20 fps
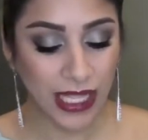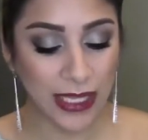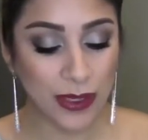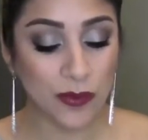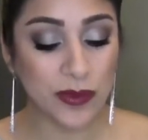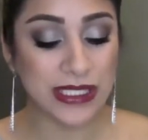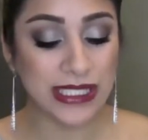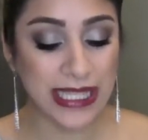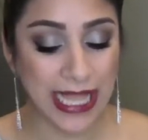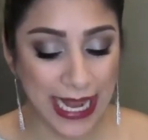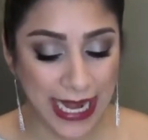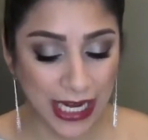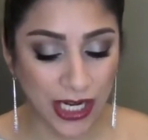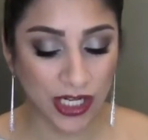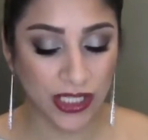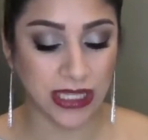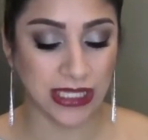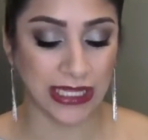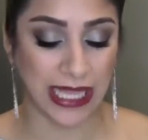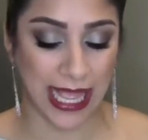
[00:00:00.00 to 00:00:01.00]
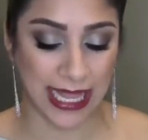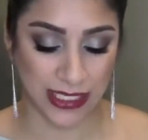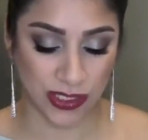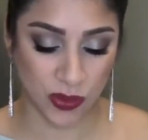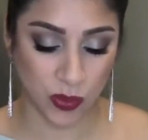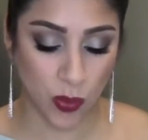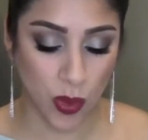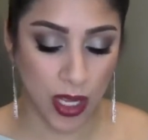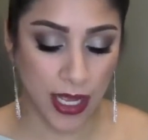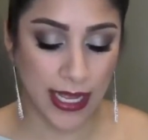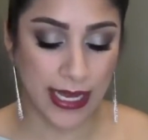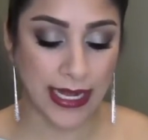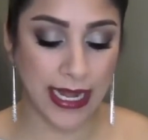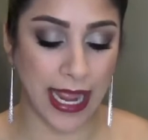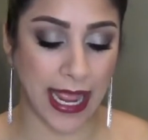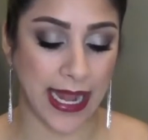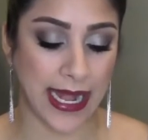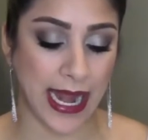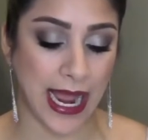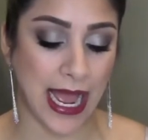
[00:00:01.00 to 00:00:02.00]
It was there, the last one,
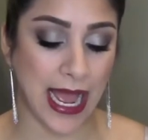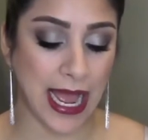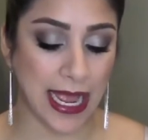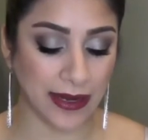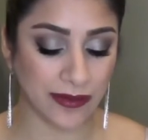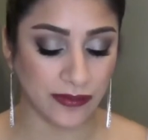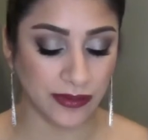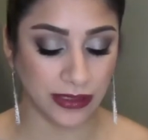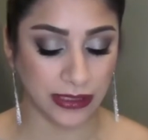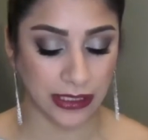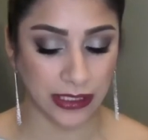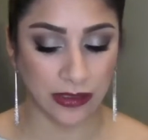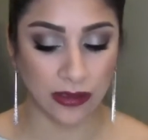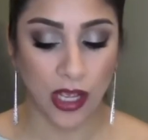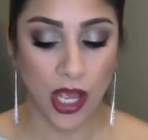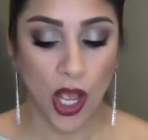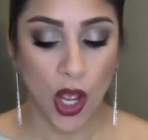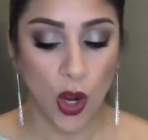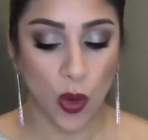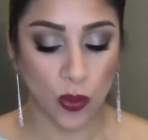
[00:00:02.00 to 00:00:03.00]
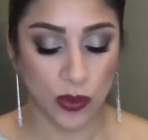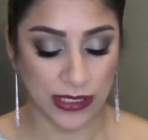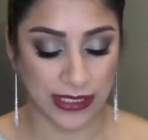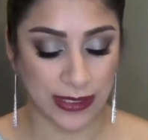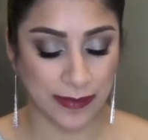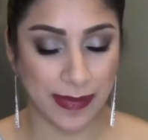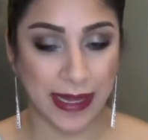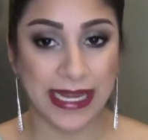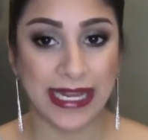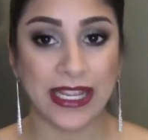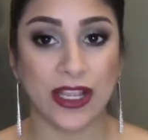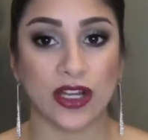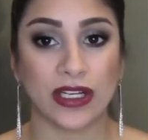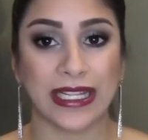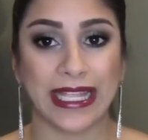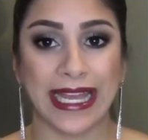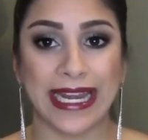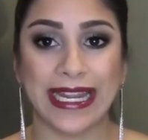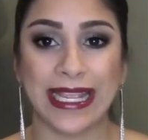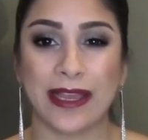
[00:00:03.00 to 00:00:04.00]
and I really was debating
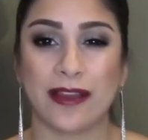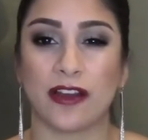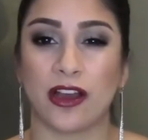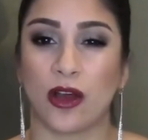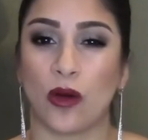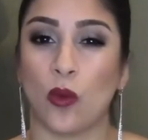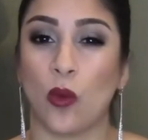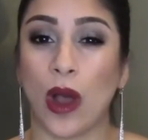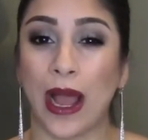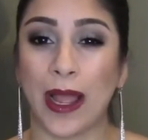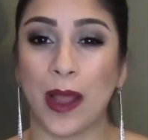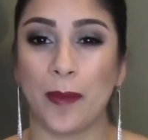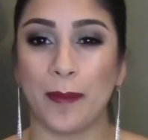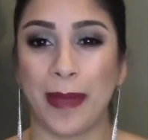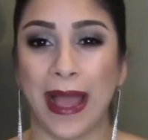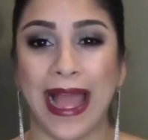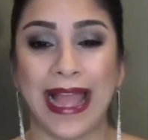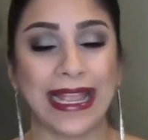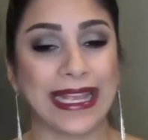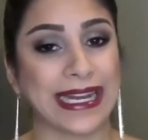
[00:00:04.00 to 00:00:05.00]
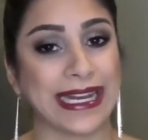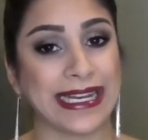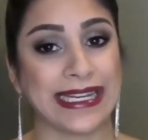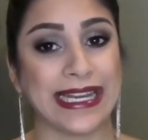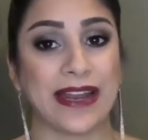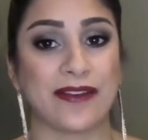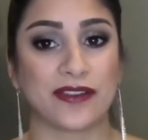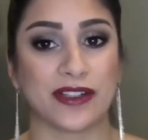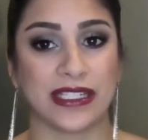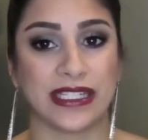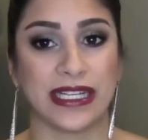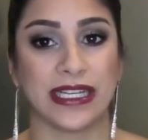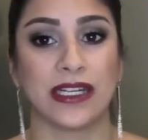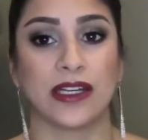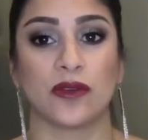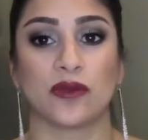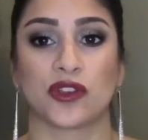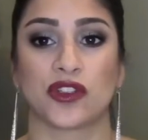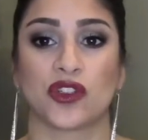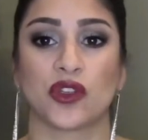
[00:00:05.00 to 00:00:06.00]
on getting it a while back, and I never did,
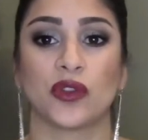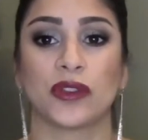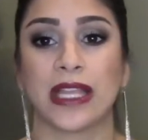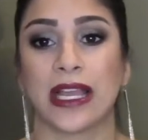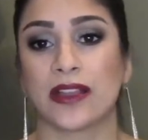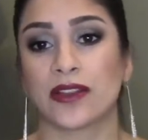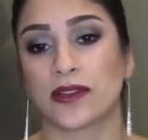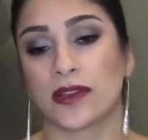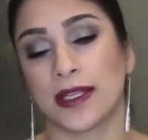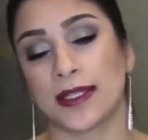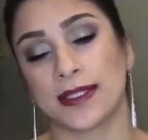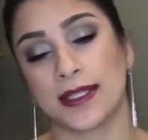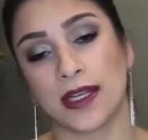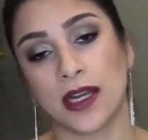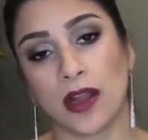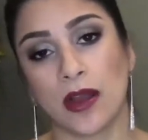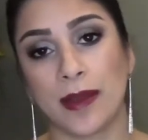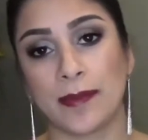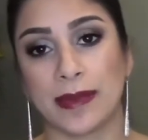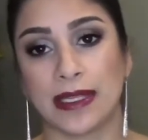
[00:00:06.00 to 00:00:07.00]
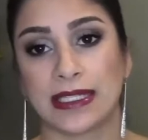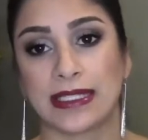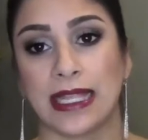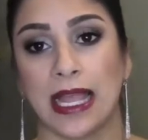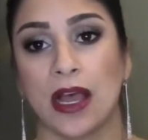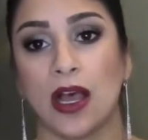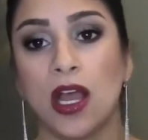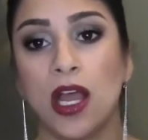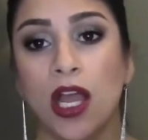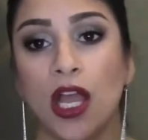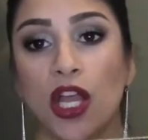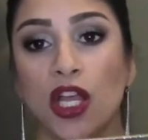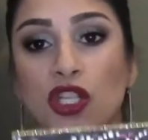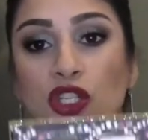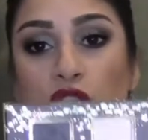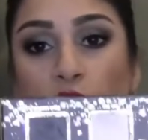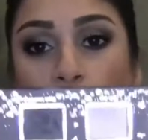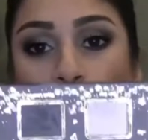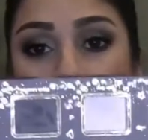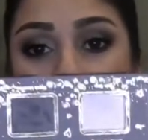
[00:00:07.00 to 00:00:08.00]
and it was sold out, so I said, oh, I missed out.
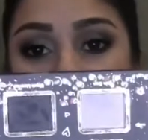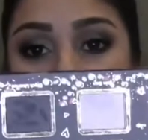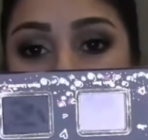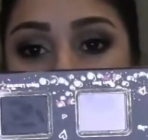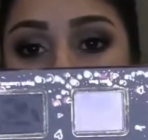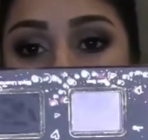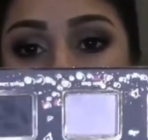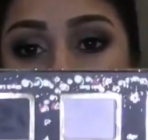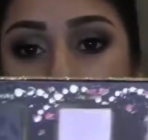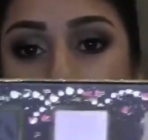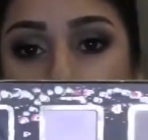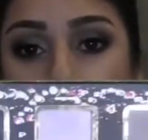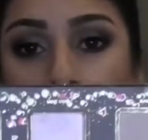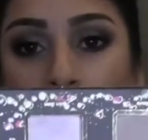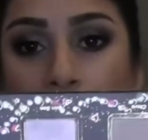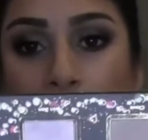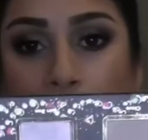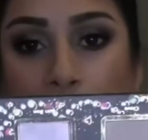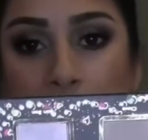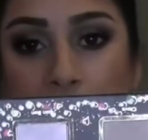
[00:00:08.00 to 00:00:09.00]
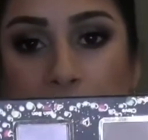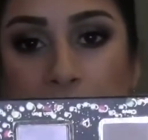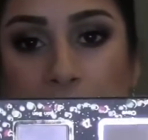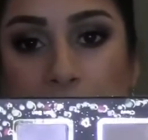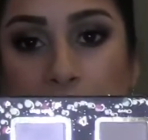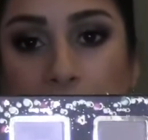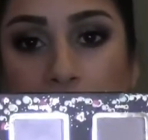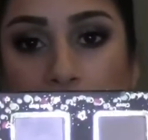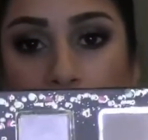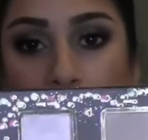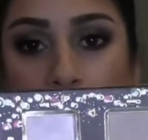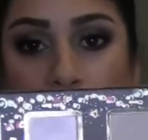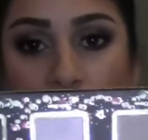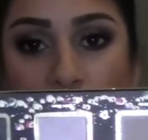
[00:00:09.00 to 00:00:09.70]
So when I saw it there, I picked it up.